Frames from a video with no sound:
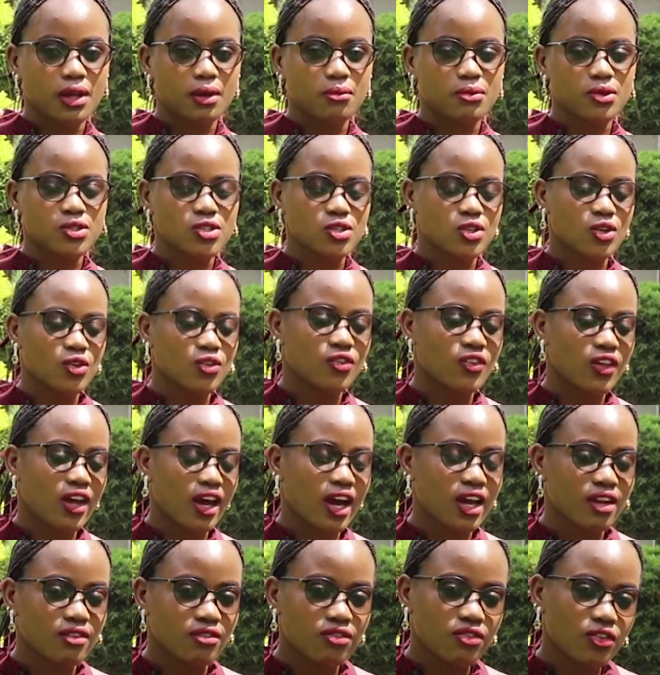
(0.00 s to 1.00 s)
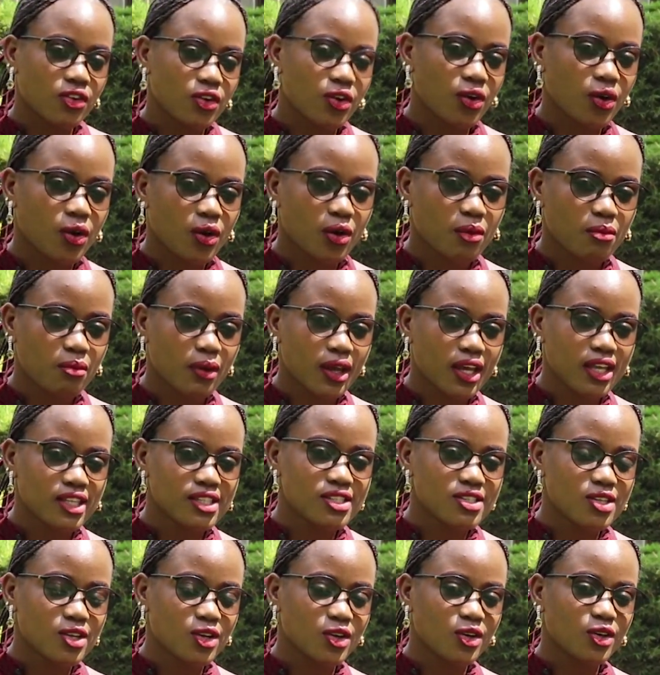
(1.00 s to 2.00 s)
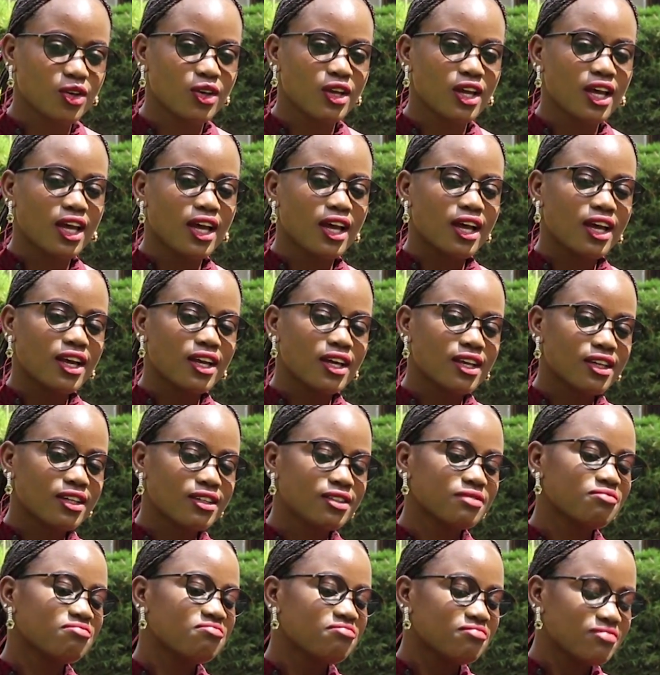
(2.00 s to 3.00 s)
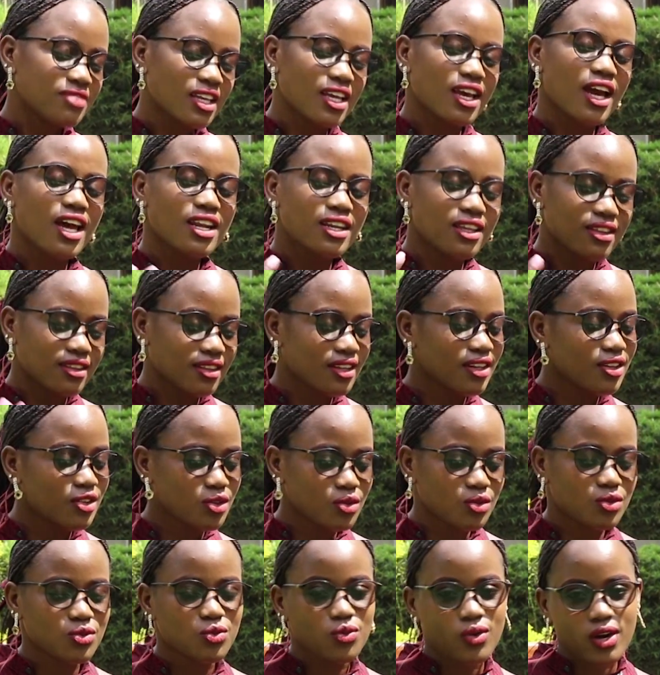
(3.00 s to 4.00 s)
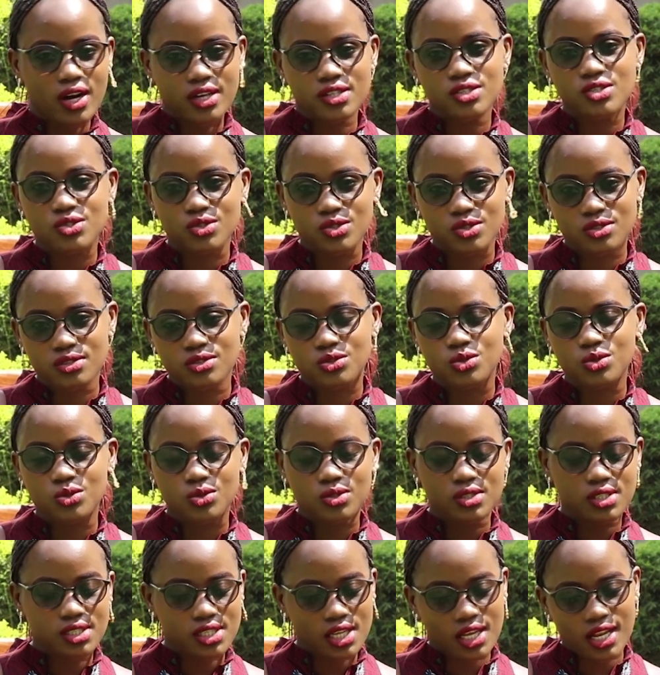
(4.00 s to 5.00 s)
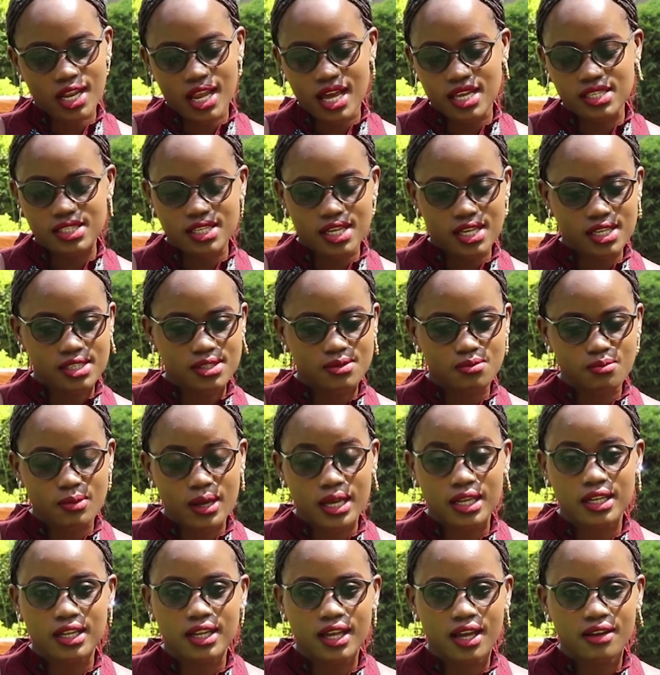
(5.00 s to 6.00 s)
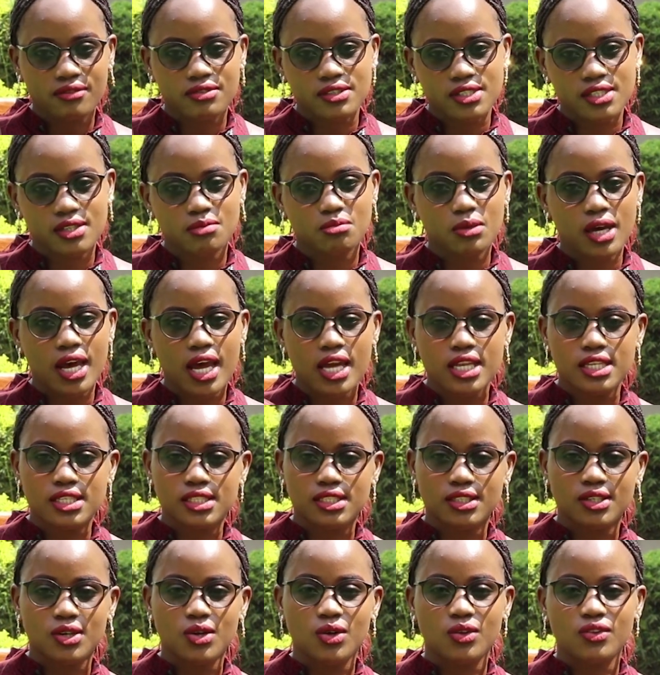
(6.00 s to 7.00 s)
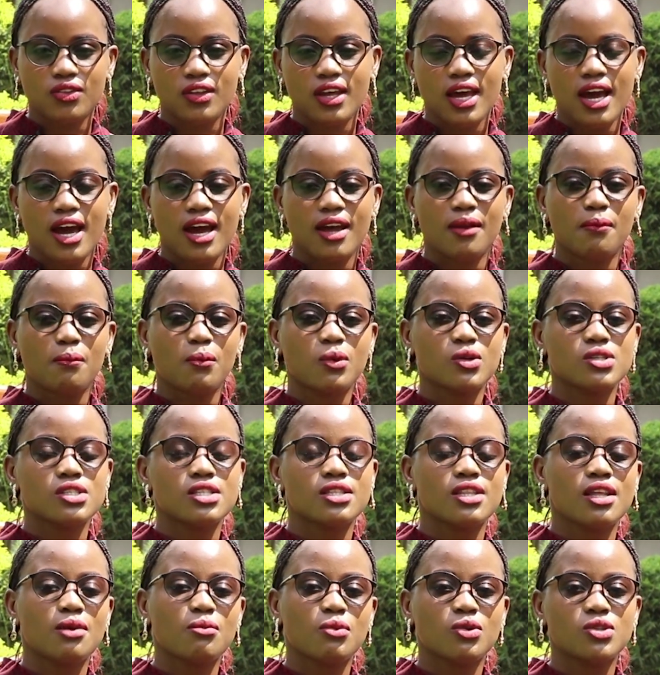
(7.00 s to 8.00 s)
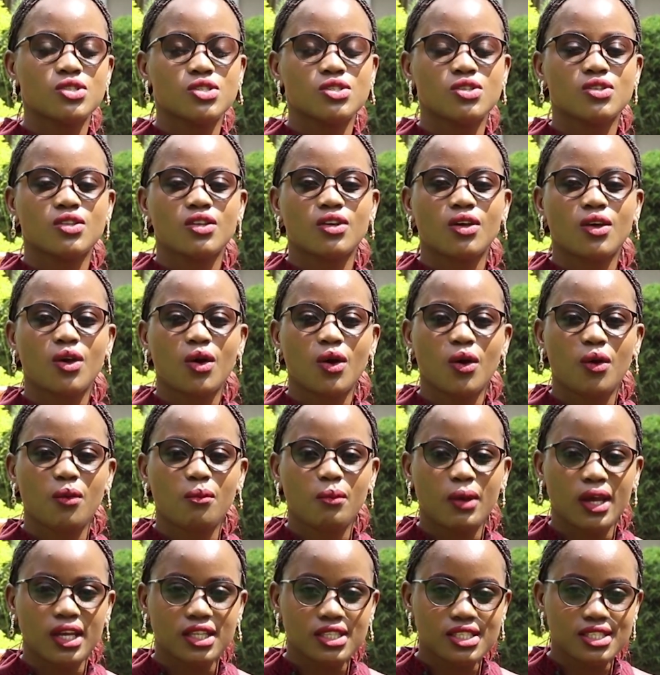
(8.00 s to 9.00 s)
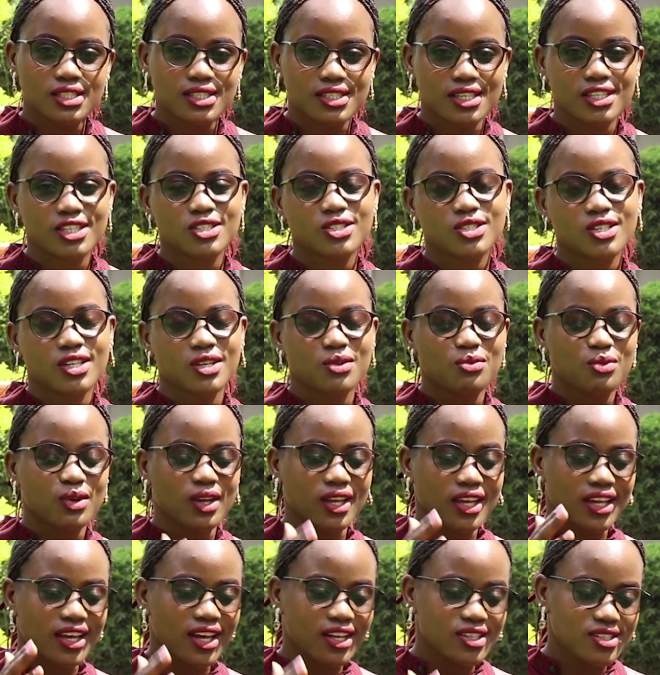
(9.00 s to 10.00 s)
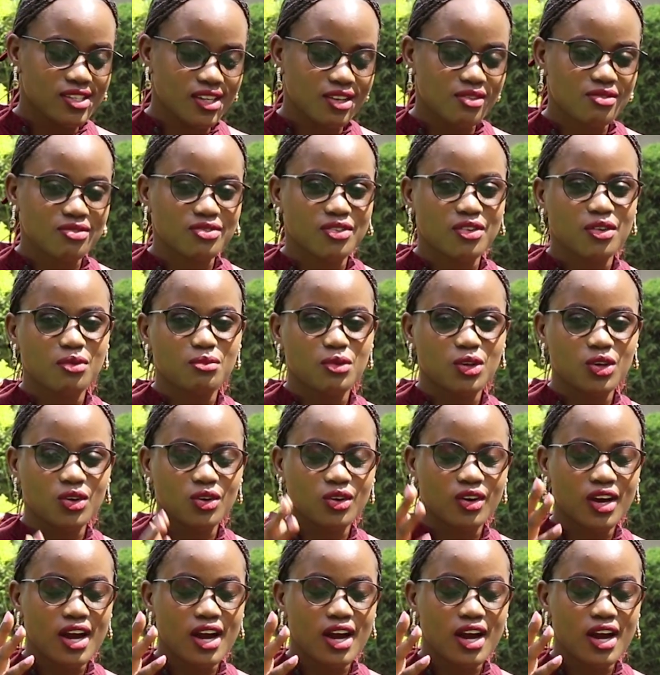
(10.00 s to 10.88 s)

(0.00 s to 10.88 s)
able to go there and view your comments, or anything you would want to tell us as Ben Live team. Kindly go there and post them onto the comment section. We're here to inform you